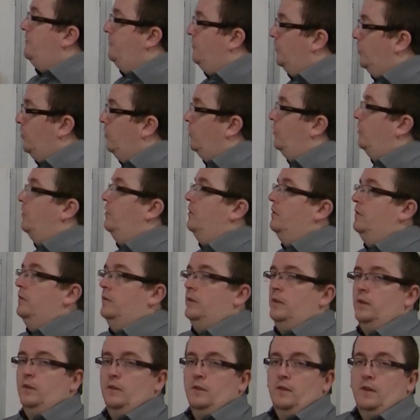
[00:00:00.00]
4,
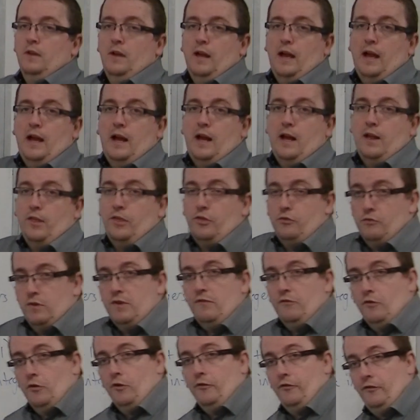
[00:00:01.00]
3,
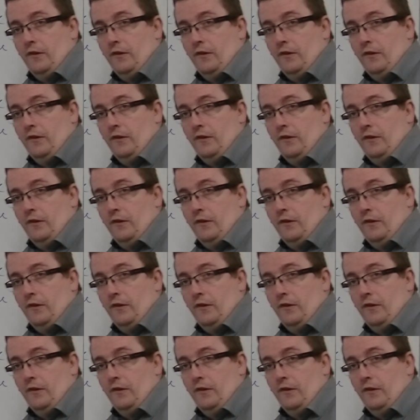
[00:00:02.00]
4,